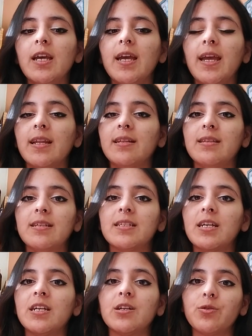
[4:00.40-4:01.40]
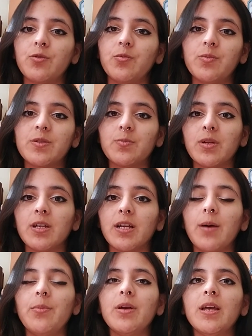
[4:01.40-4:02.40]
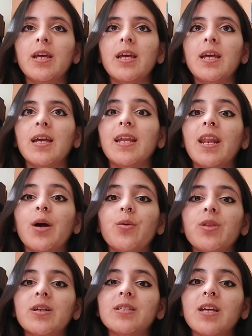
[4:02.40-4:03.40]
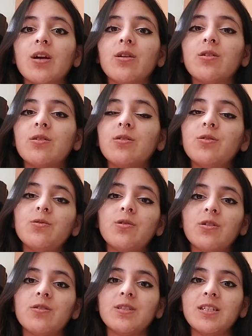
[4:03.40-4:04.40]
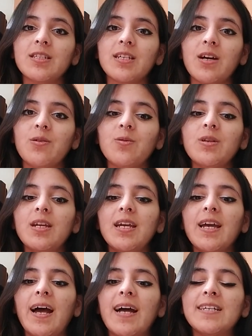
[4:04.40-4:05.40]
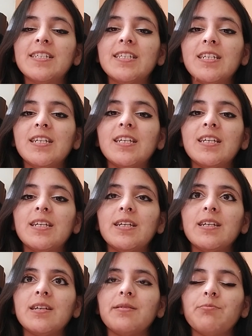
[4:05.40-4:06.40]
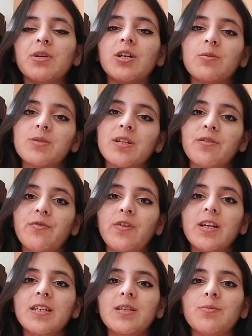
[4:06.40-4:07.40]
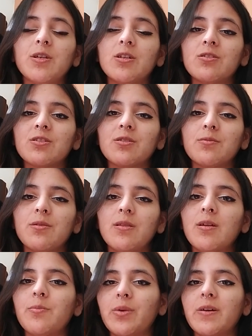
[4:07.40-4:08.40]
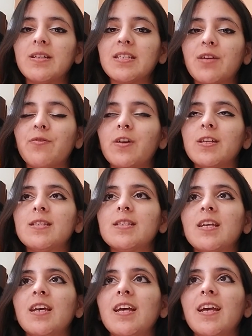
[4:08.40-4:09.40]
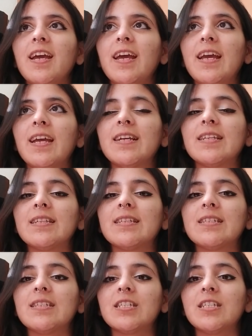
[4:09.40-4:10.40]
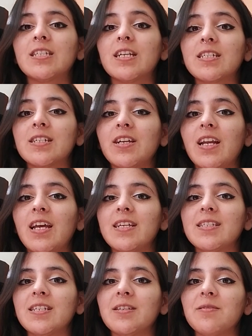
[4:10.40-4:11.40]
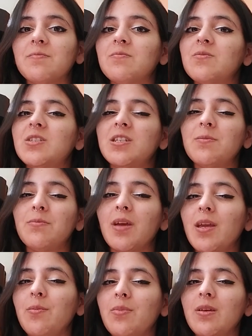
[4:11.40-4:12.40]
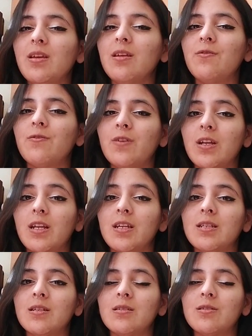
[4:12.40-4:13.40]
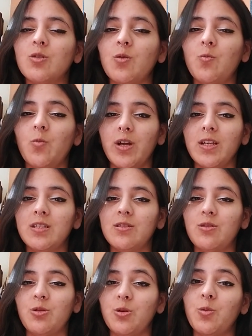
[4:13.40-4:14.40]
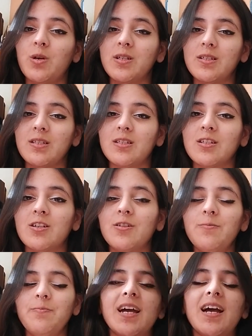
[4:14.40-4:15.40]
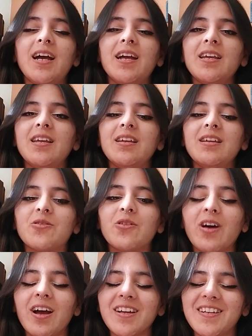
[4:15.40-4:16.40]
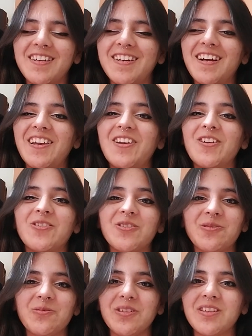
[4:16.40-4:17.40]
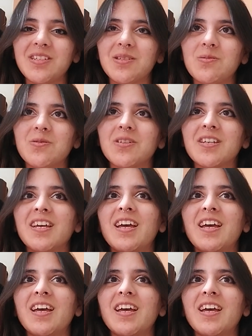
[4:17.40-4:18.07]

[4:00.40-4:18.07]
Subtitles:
and the entire group split up. And now there's a new girl in town and she becomes her friend because their parents are friends. And she starts realizing she may be feeling some ways towards this girl. I cried a lot with this book,